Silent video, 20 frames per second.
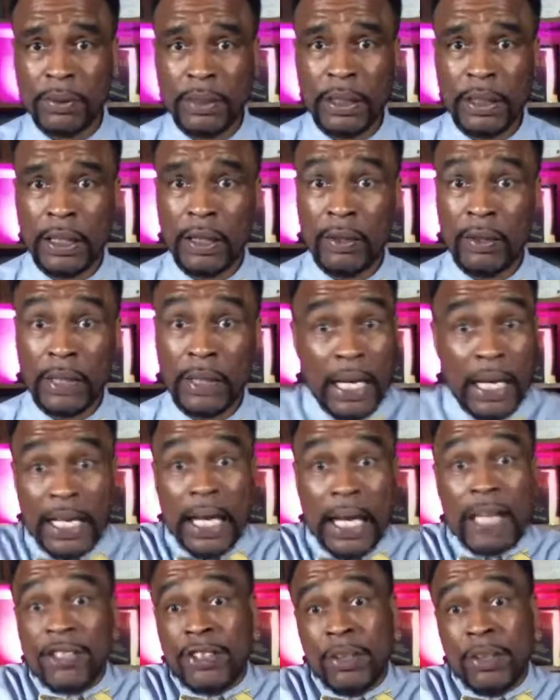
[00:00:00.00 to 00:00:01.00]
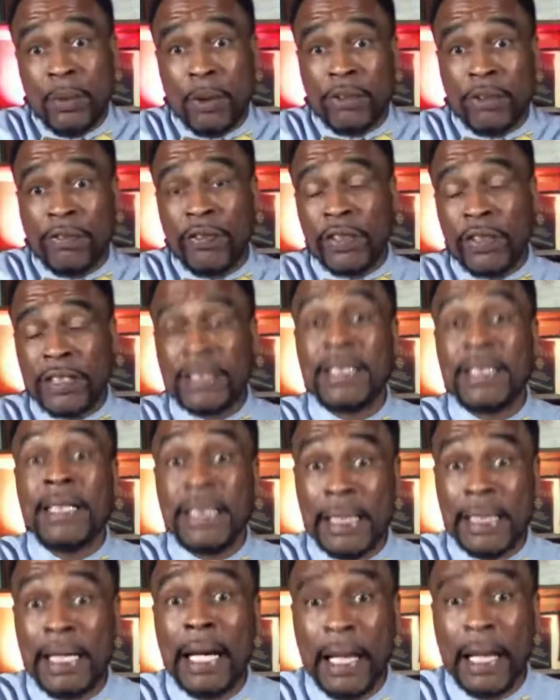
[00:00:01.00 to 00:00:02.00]
Guy actually works for the
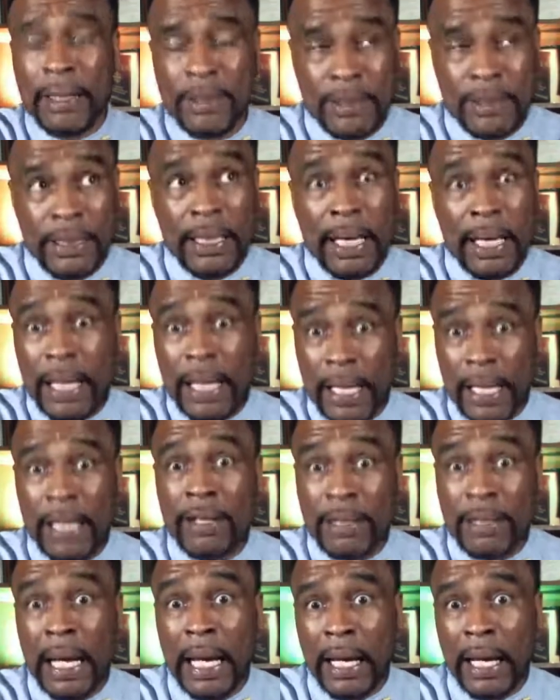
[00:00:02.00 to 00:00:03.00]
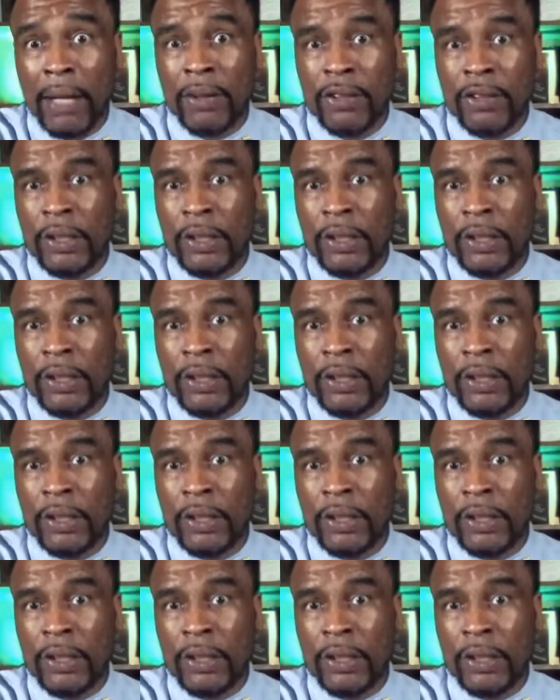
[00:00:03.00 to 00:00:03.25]
CIA now.